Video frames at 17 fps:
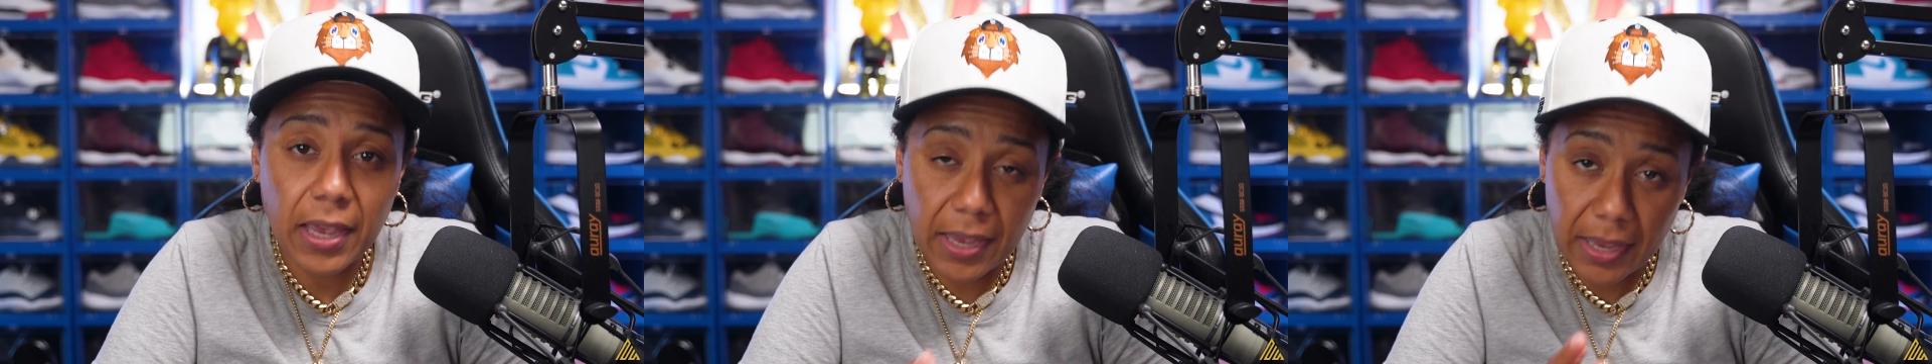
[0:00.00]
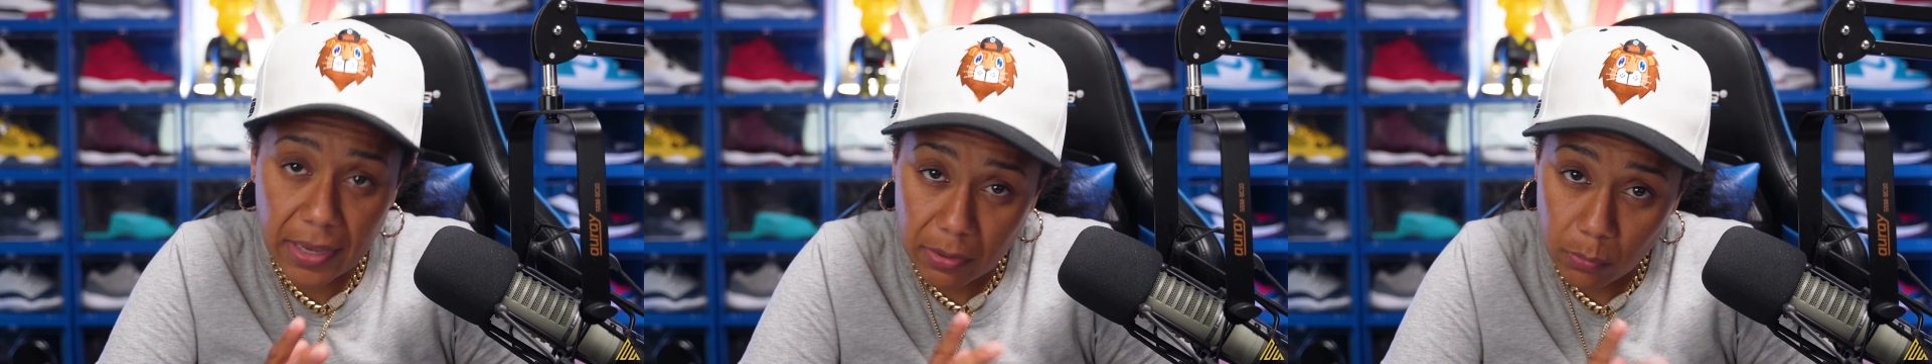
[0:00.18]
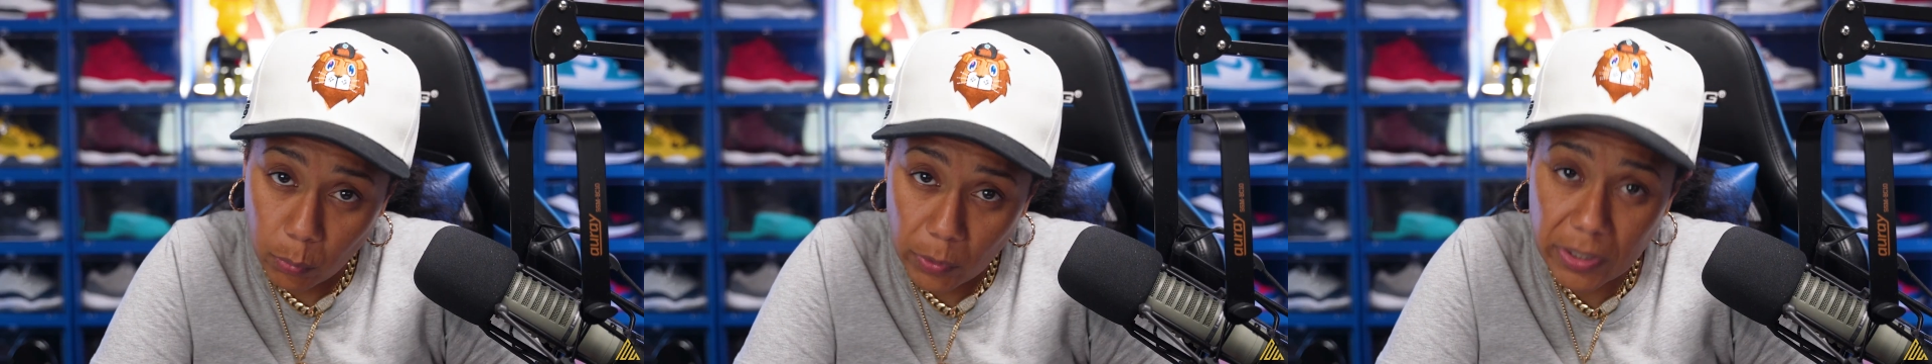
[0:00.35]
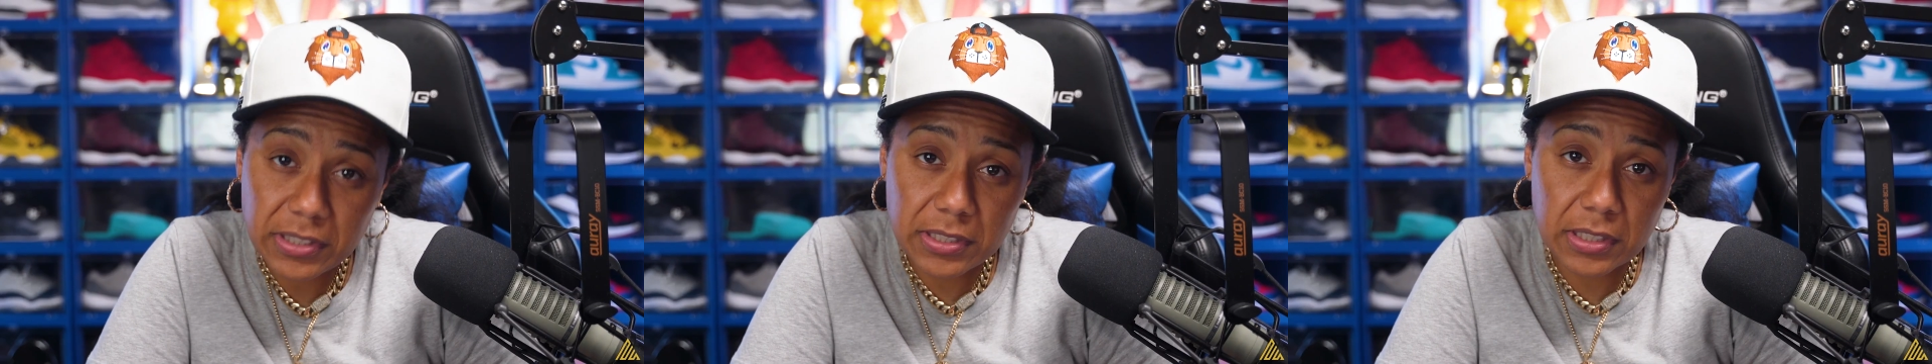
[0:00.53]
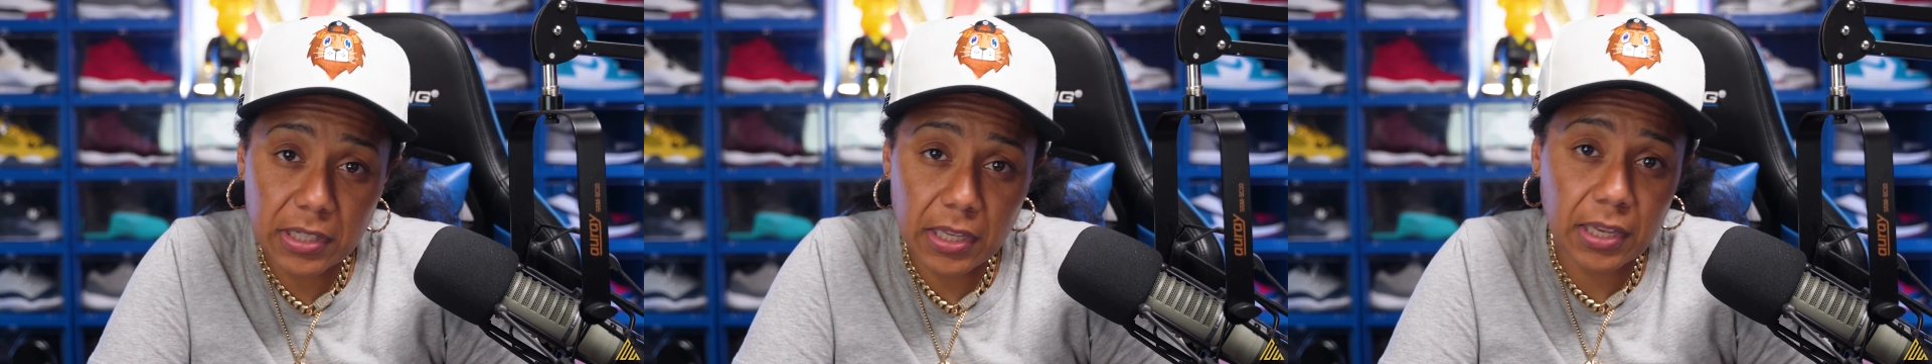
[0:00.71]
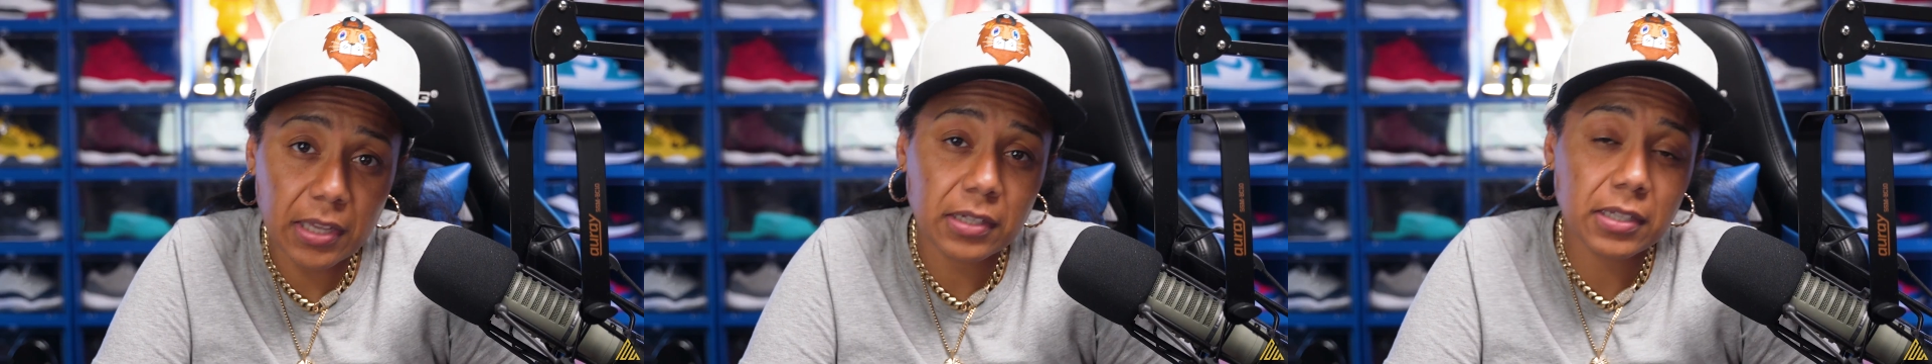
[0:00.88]
and wait to the
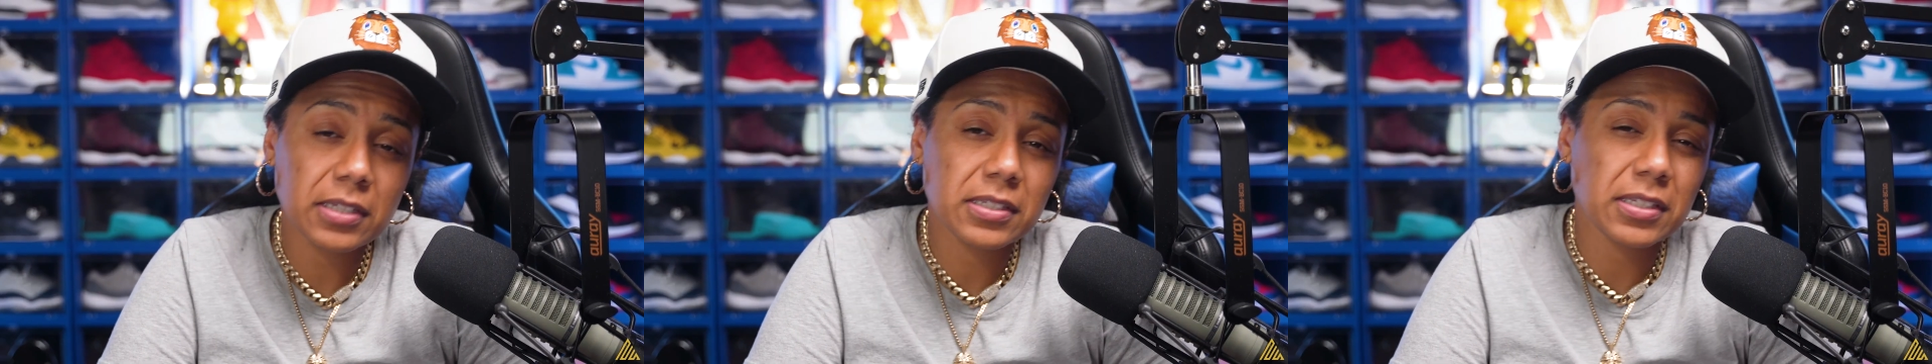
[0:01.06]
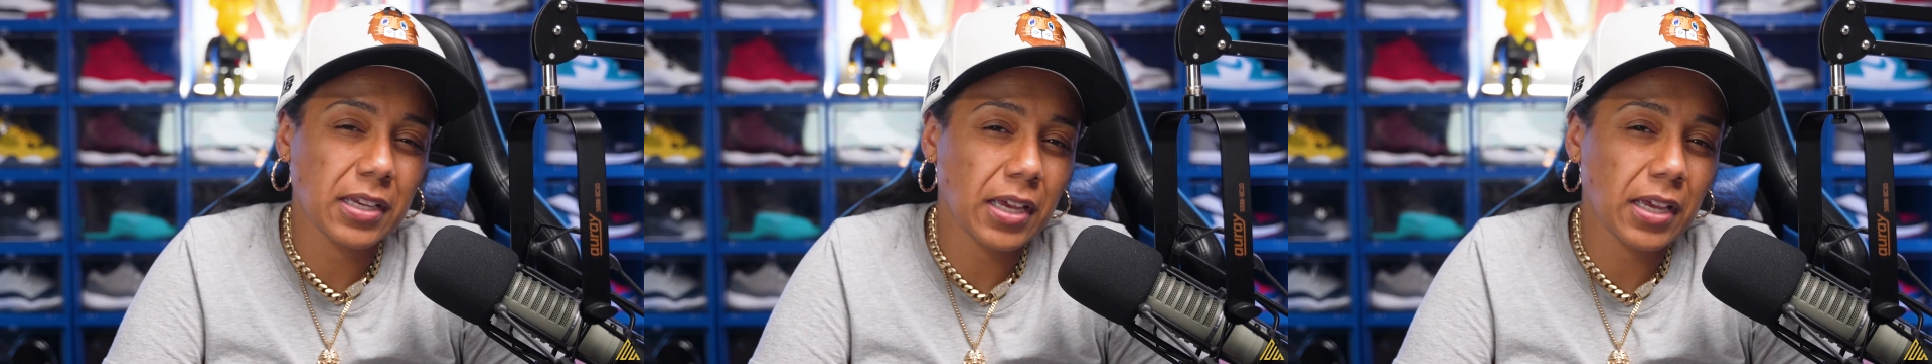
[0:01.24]
end because I